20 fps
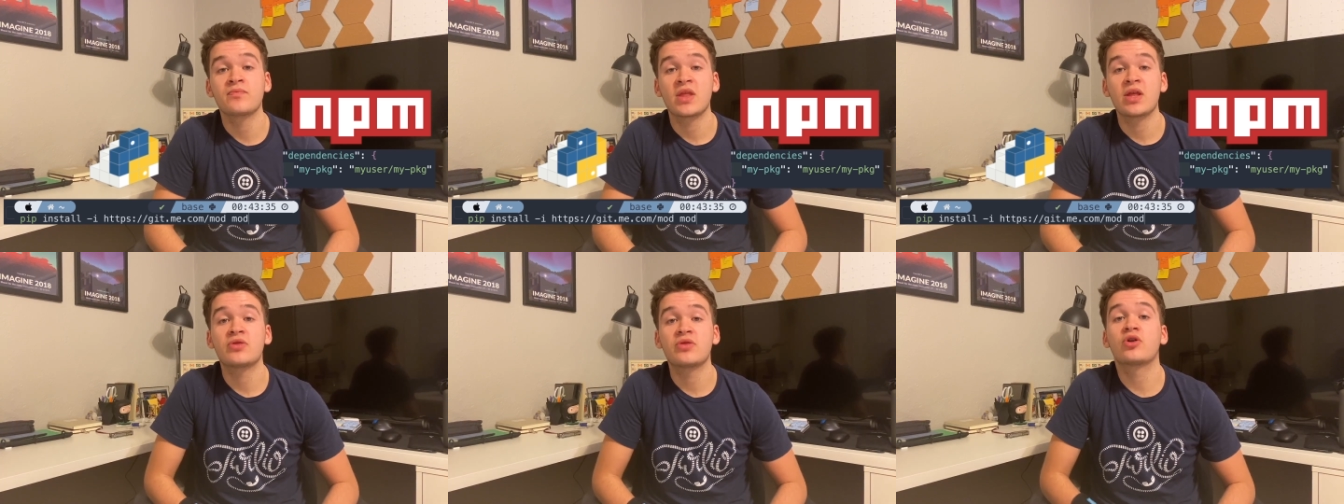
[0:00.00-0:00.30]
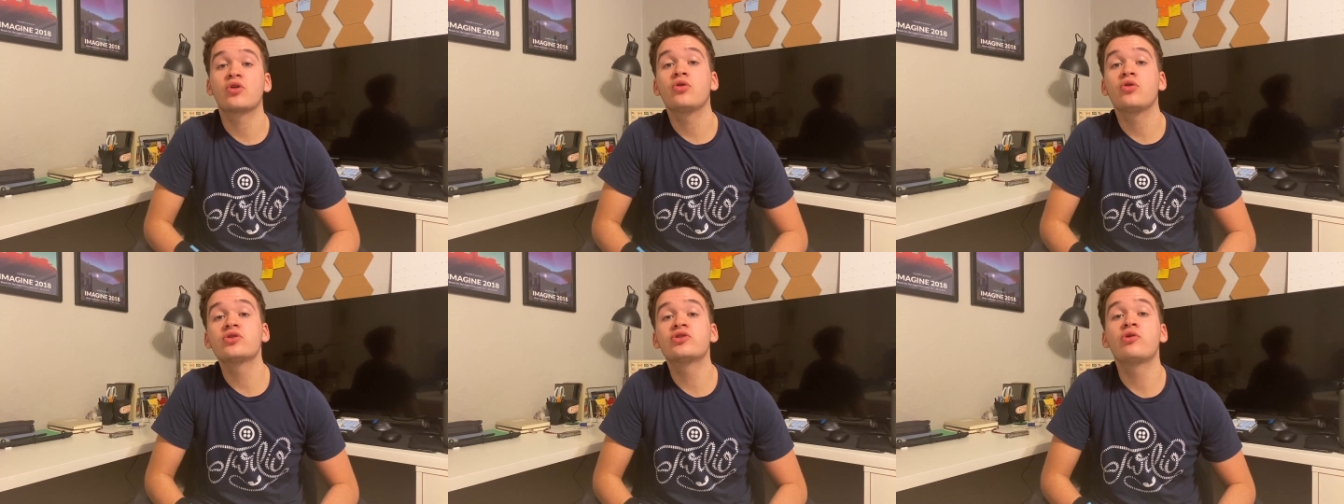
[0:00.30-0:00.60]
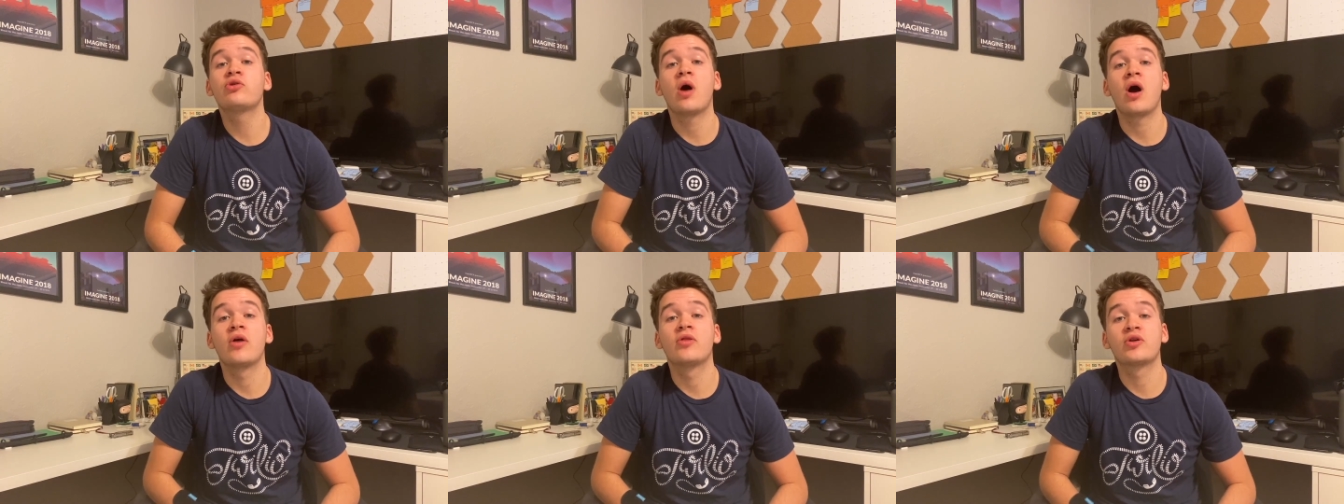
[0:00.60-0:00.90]
There are
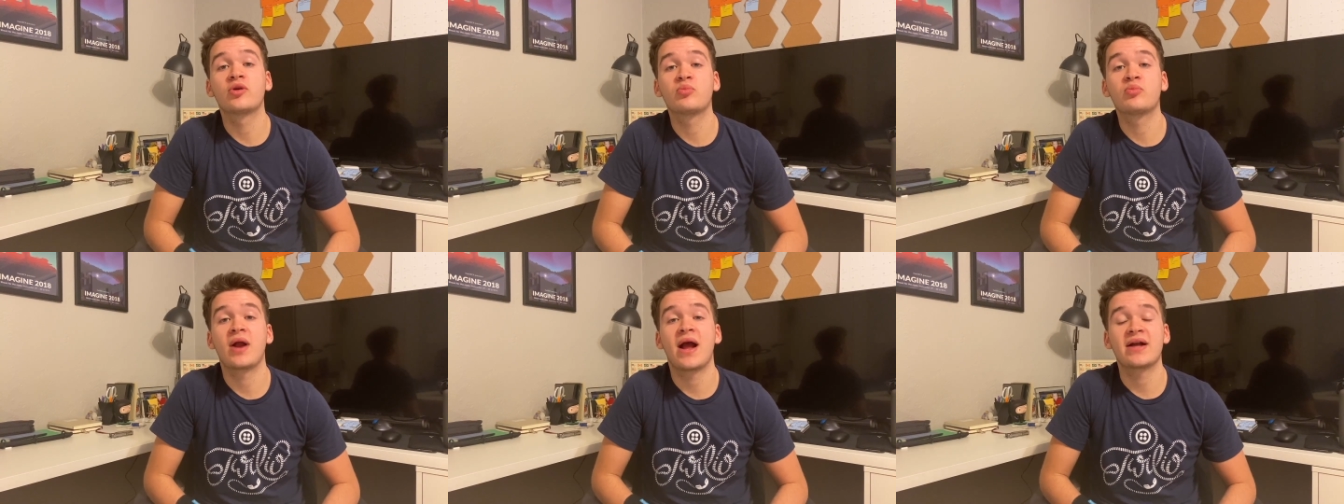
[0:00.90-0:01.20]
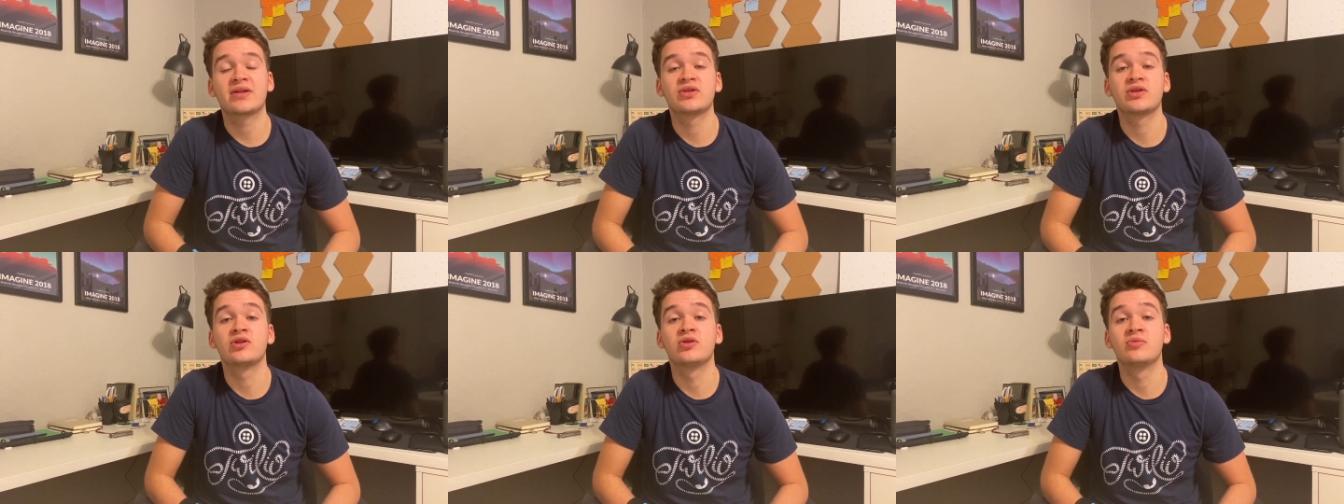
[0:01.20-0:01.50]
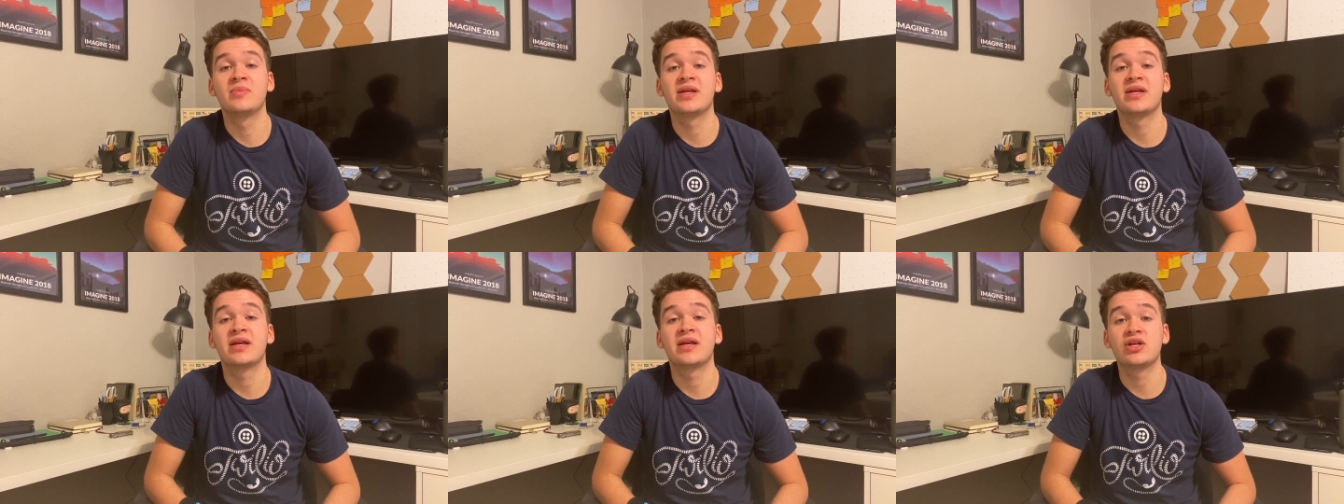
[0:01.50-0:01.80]
also other practical
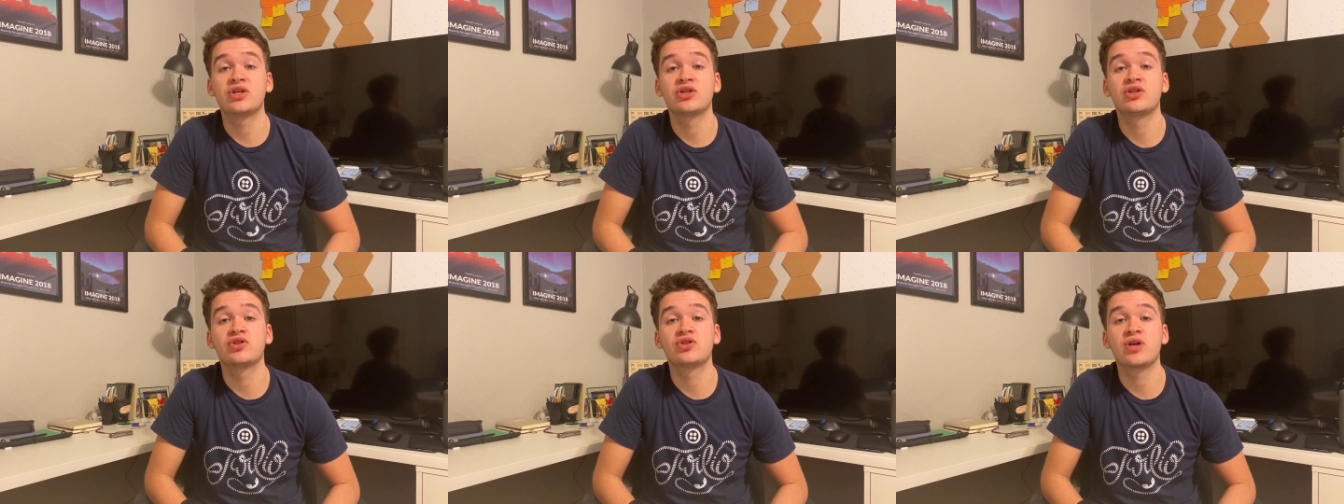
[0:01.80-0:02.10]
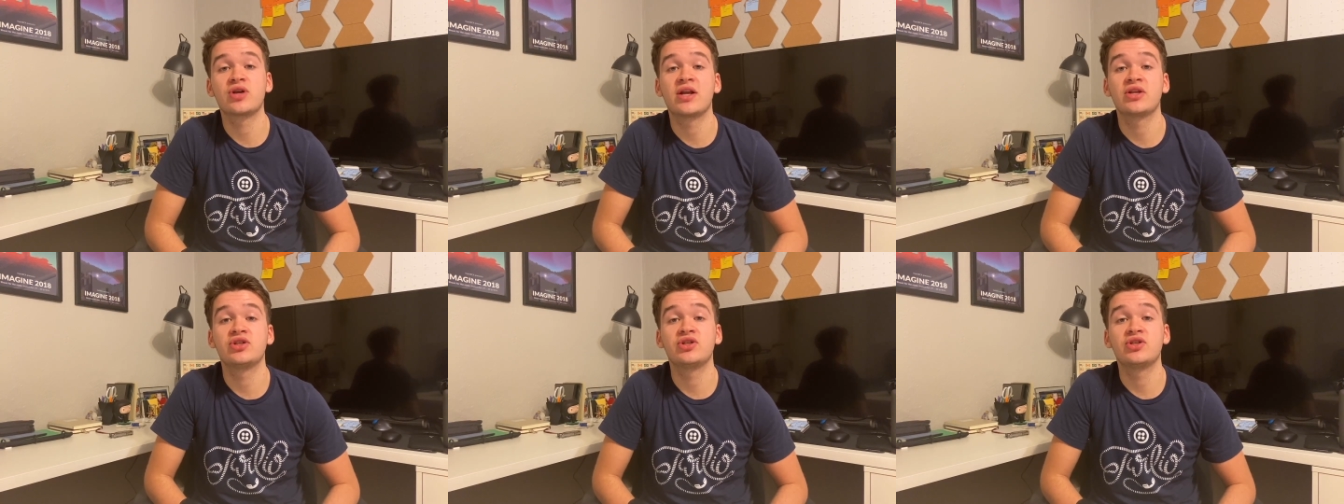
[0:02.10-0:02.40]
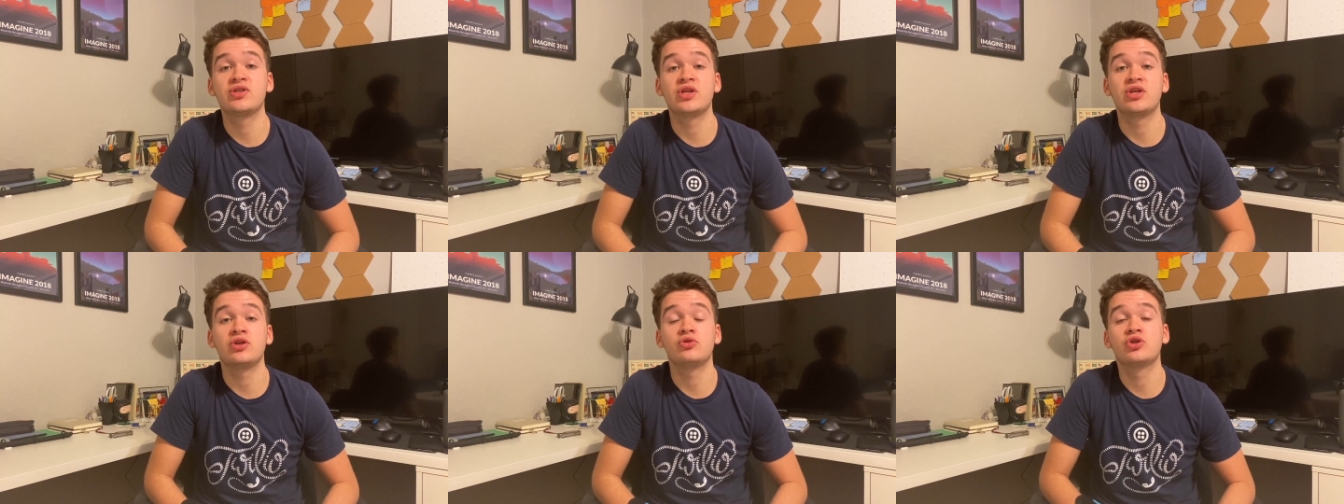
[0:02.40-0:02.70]
mitigation
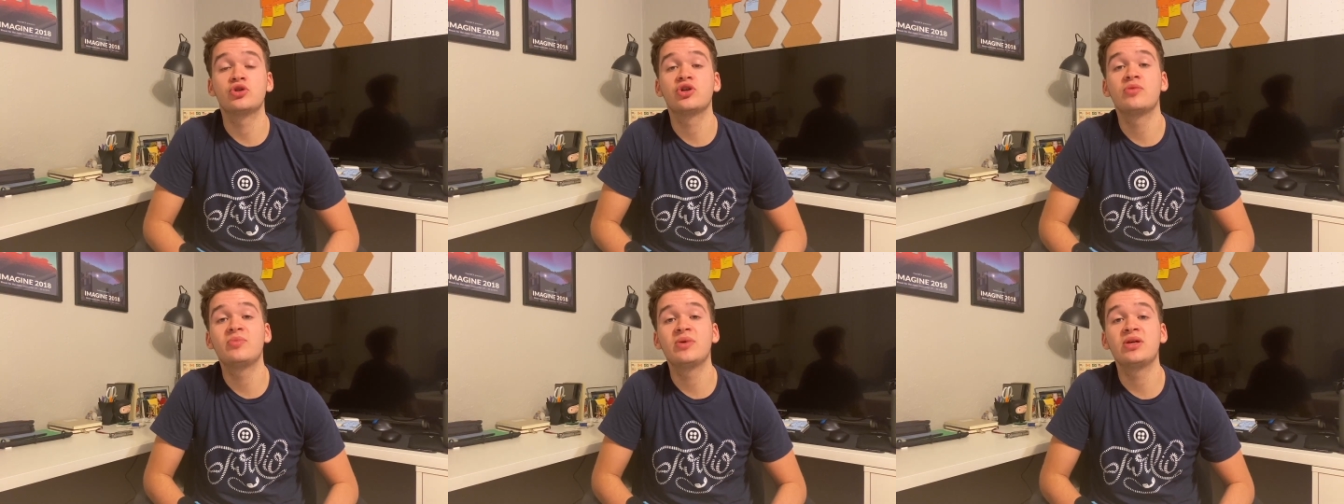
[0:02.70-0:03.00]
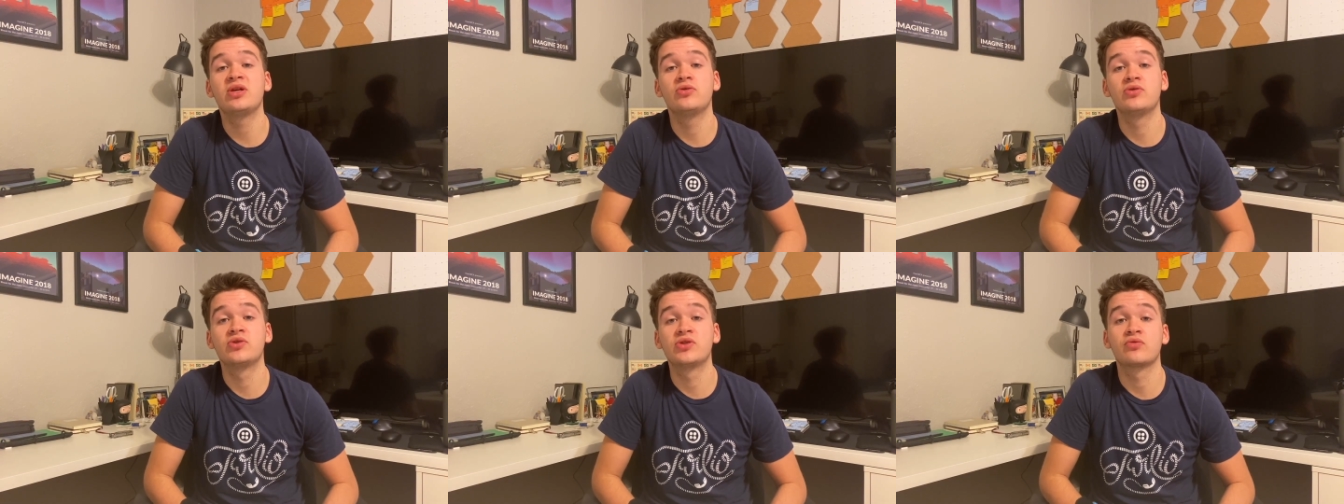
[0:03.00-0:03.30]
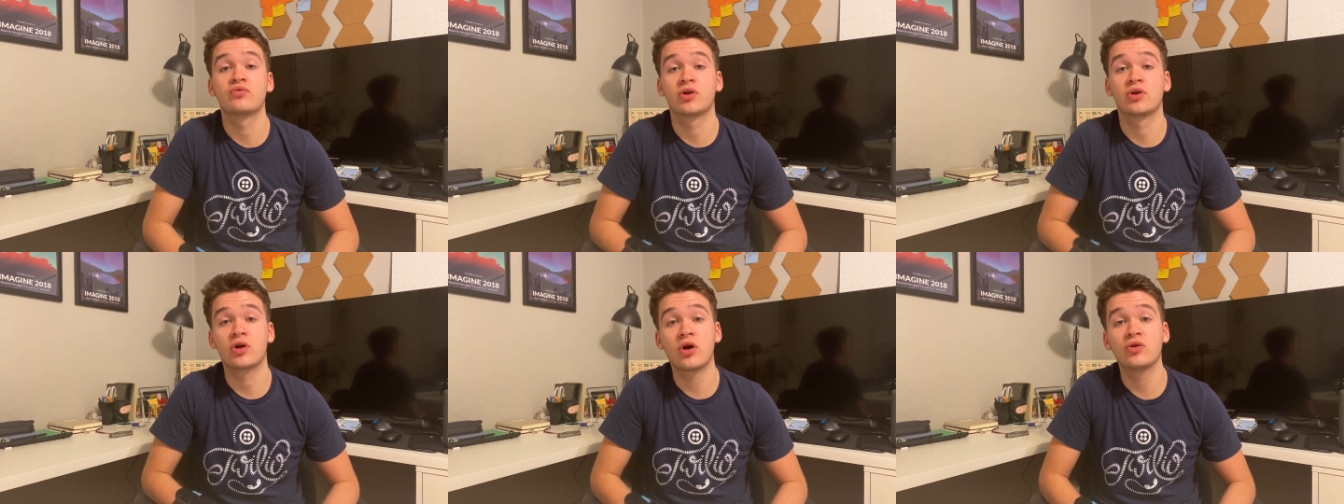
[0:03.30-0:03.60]
strategies that you should be using
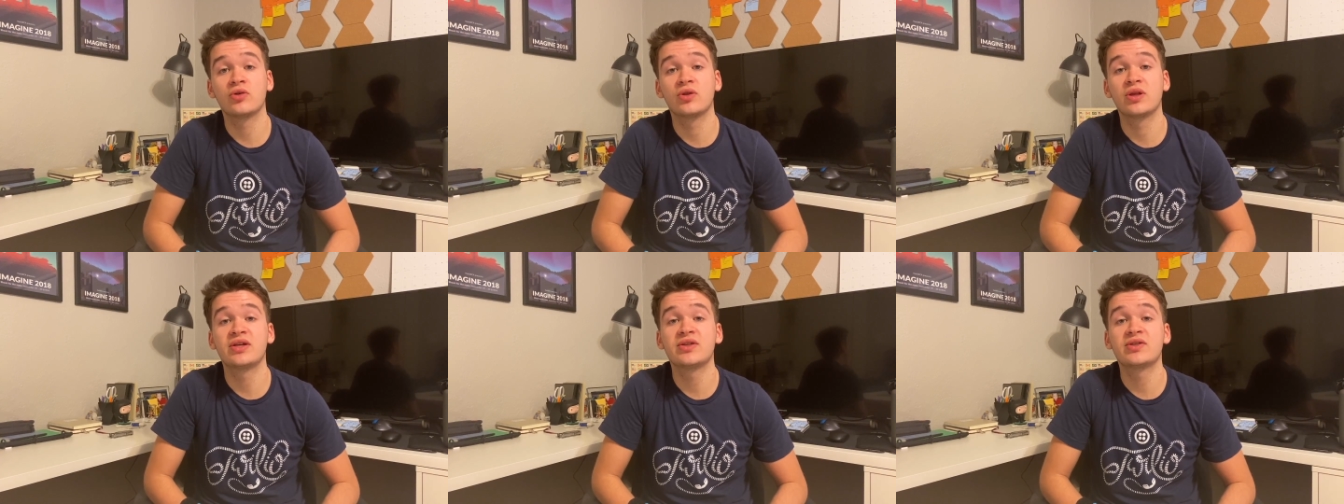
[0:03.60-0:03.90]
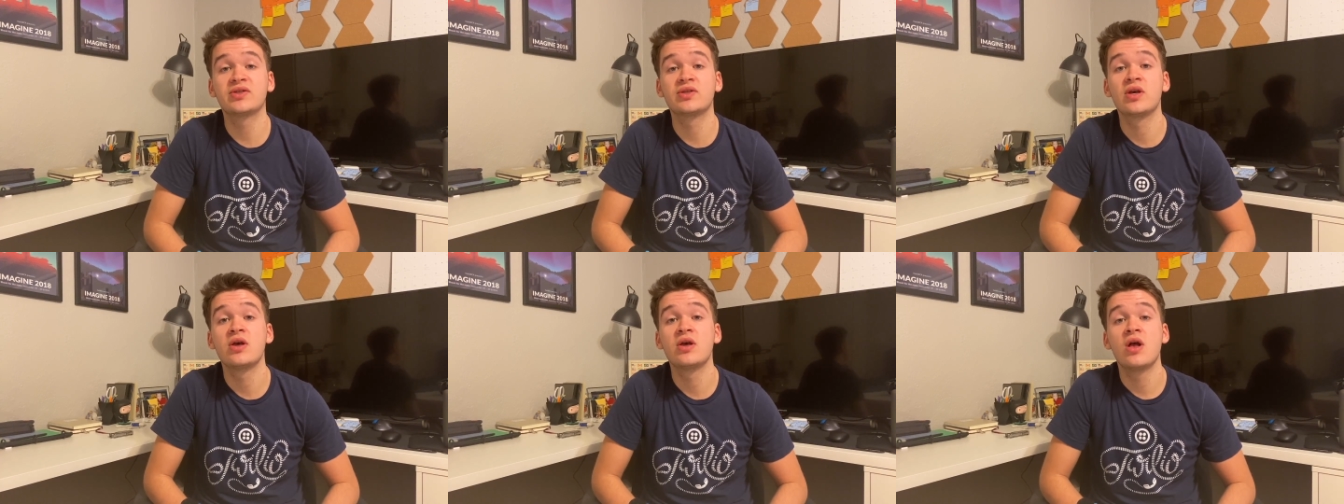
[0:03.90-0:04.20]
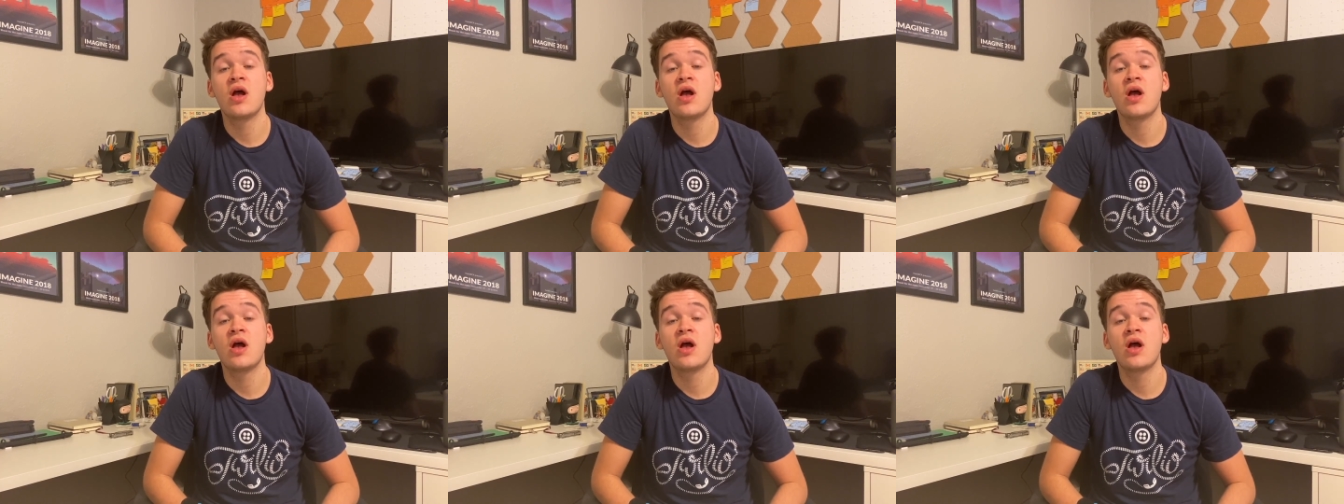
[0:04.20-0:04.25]
regardless.